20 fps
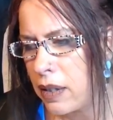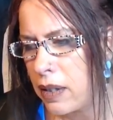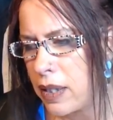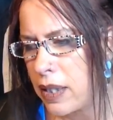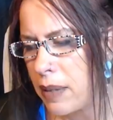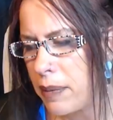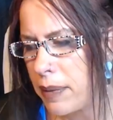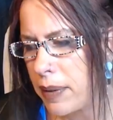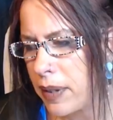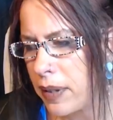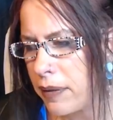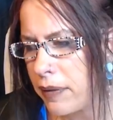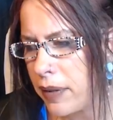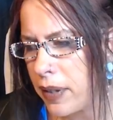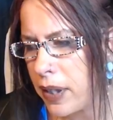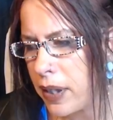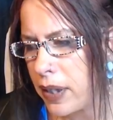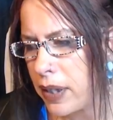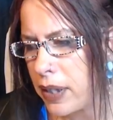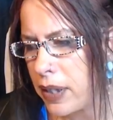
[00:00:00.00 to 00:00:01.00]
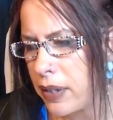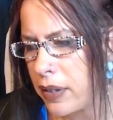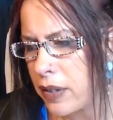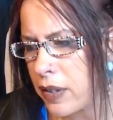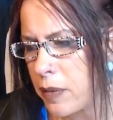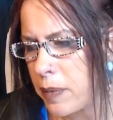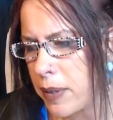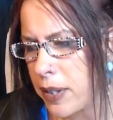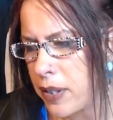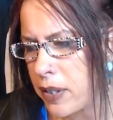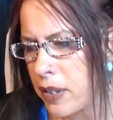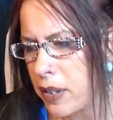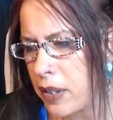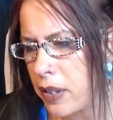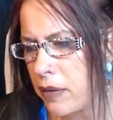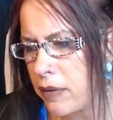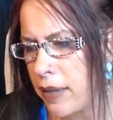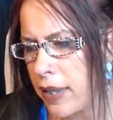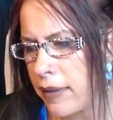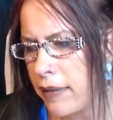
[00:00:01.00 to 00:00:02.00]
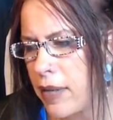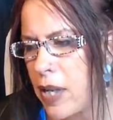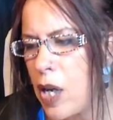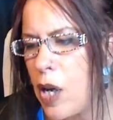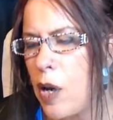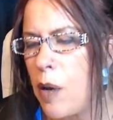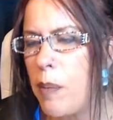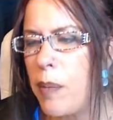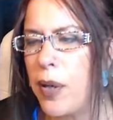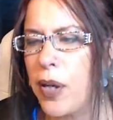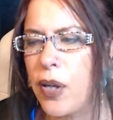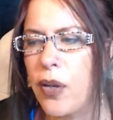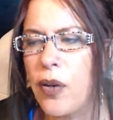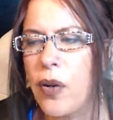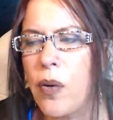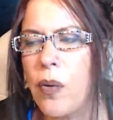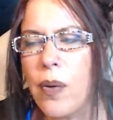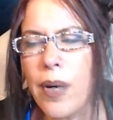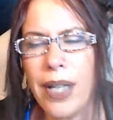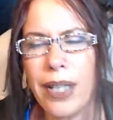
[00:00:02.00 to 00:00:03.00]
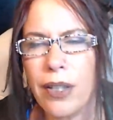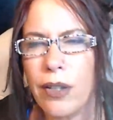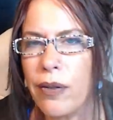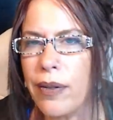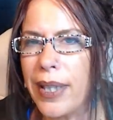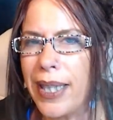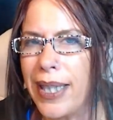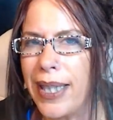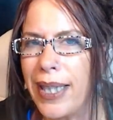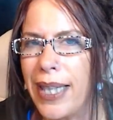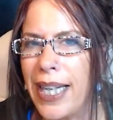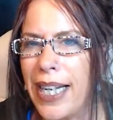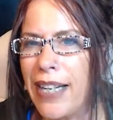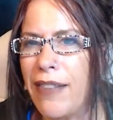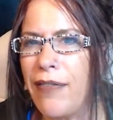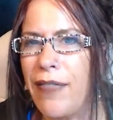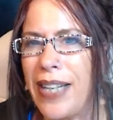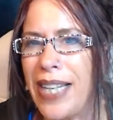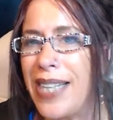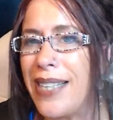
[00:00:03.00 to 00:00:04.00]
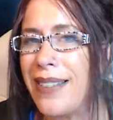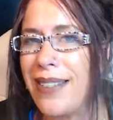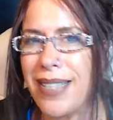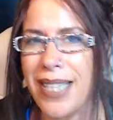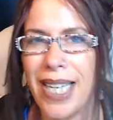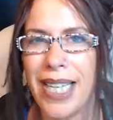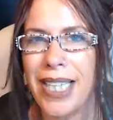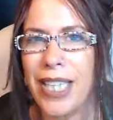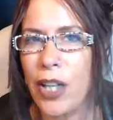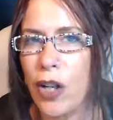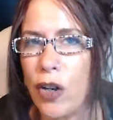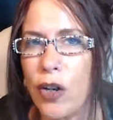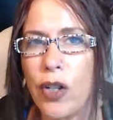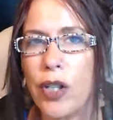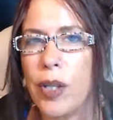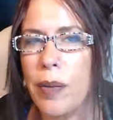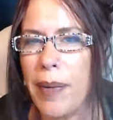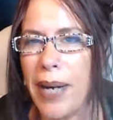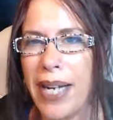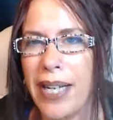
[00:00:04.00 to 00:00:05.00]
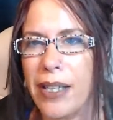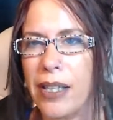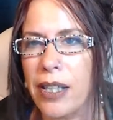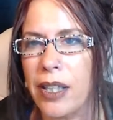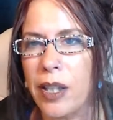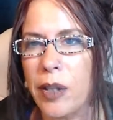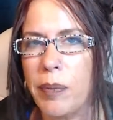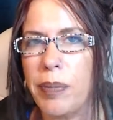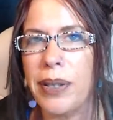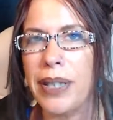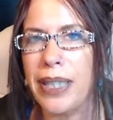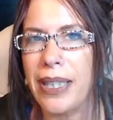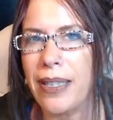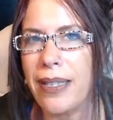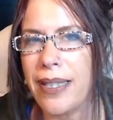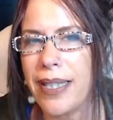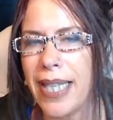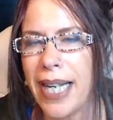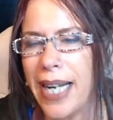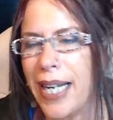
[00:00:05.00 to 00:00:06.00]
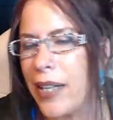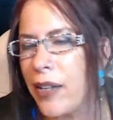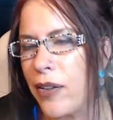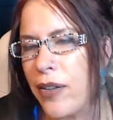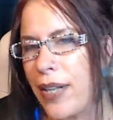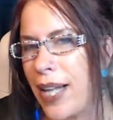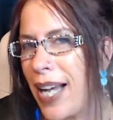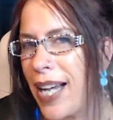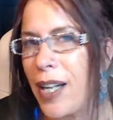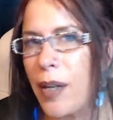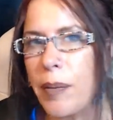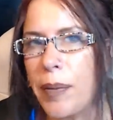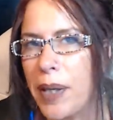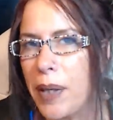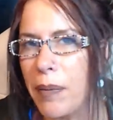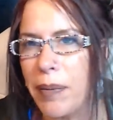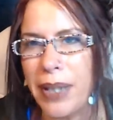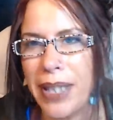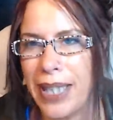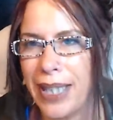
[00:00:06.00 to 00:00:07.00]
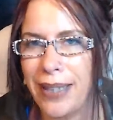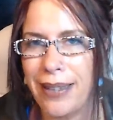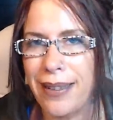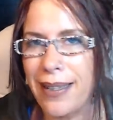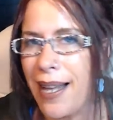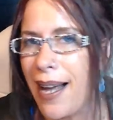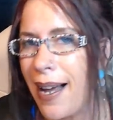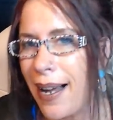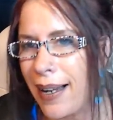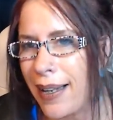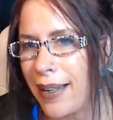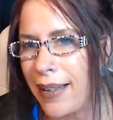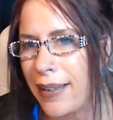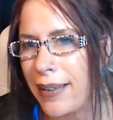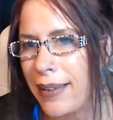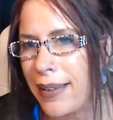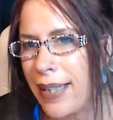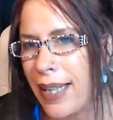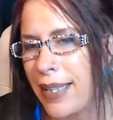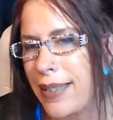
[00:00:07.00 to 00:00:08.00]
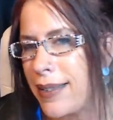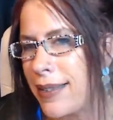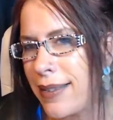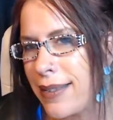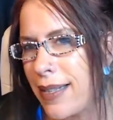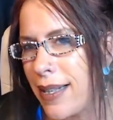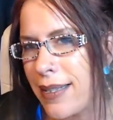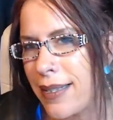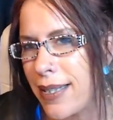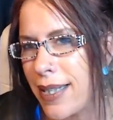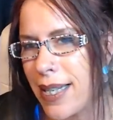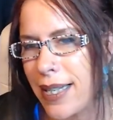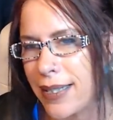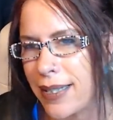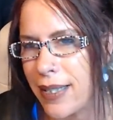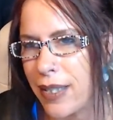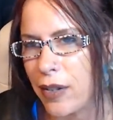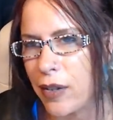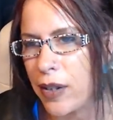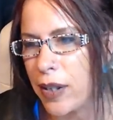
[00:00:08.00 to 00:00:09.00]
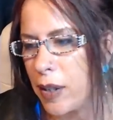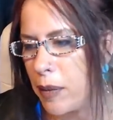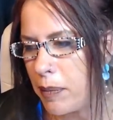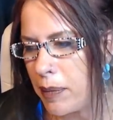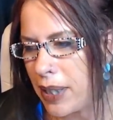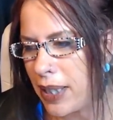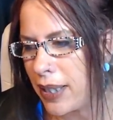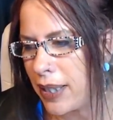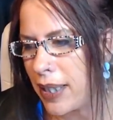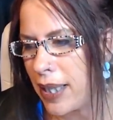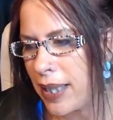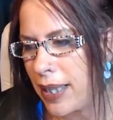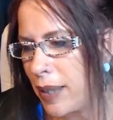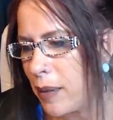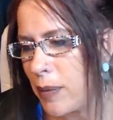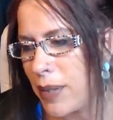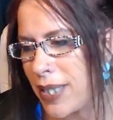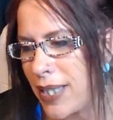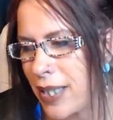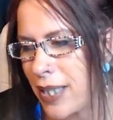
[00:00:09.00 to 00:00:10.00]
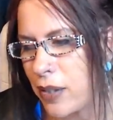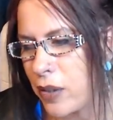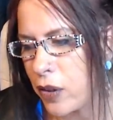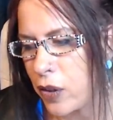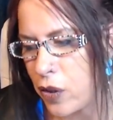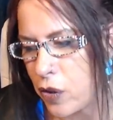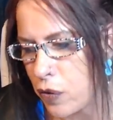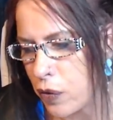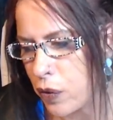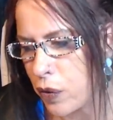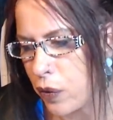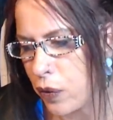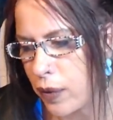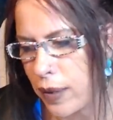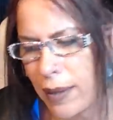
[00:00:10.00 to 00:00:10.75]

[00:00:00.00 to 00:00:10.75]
Typically, if you hit a deer, especially in a rough. But you know what, Lorraine? If he said he heard about it on the police scanner, that could be a blatant lie. That doesn't necessarily mean that he was telling the truth.